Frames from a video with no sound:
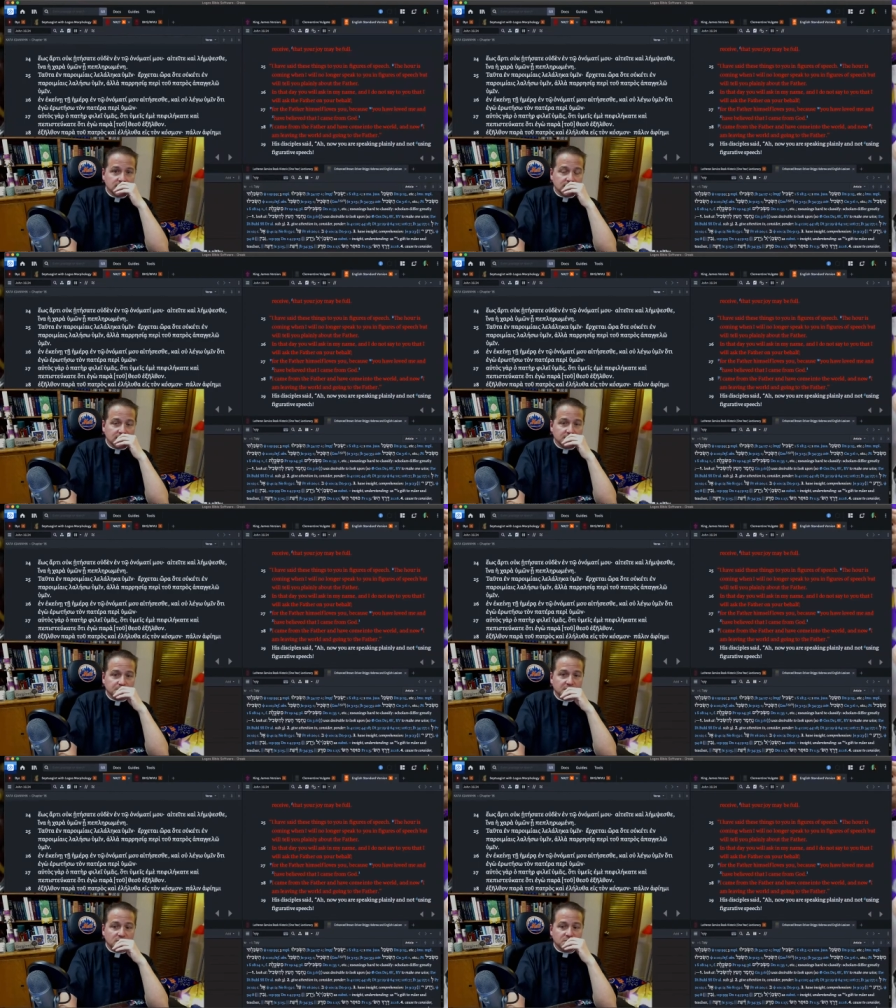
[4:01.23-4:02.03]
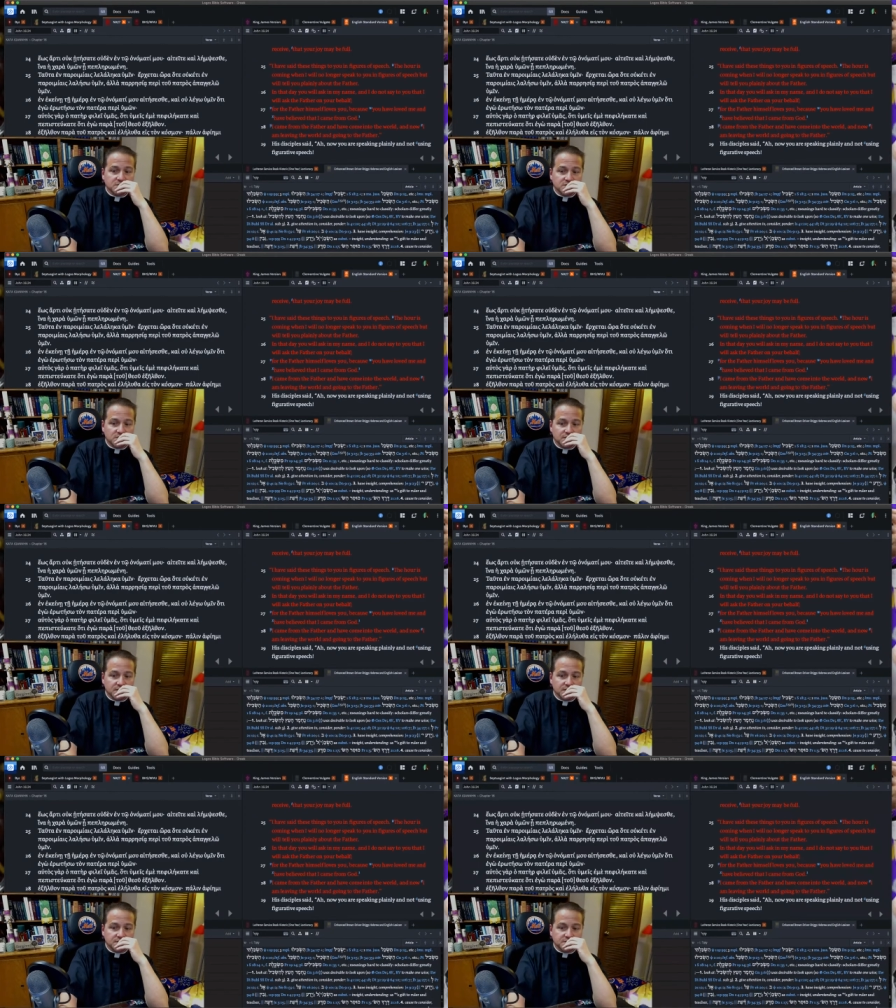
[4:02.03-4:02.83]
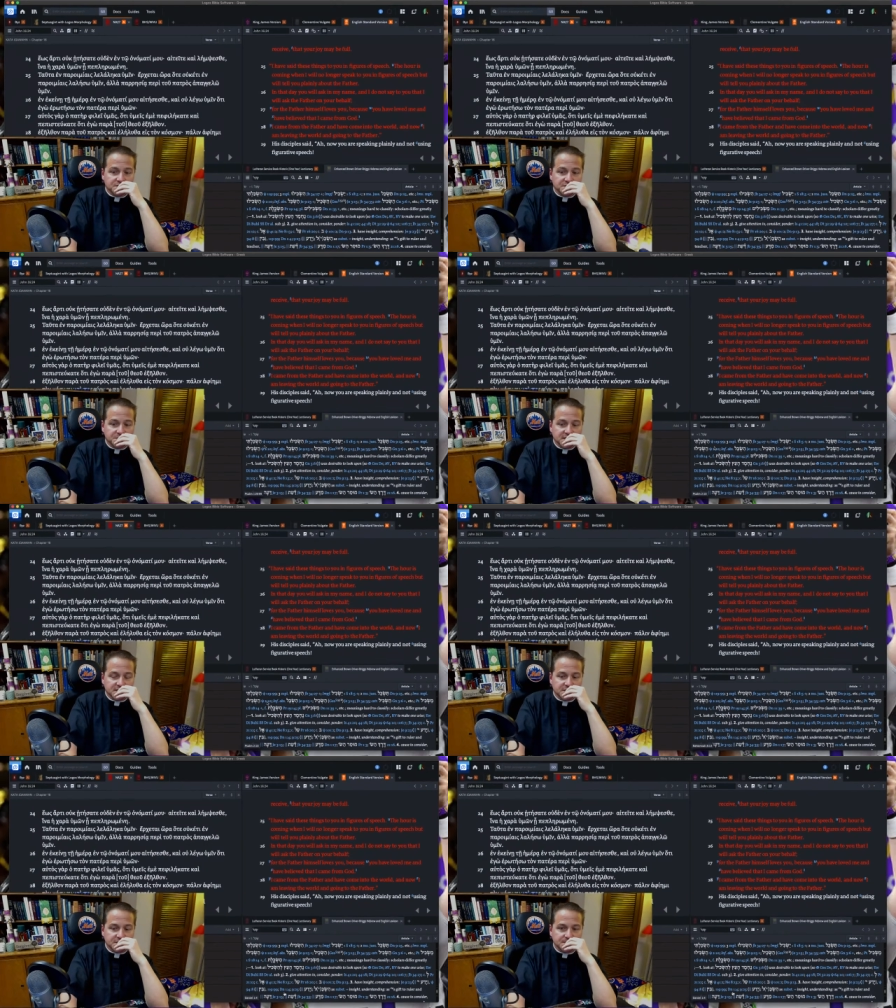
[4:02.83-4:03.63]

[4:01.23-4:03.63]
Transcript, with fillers: In parables or figures of speech.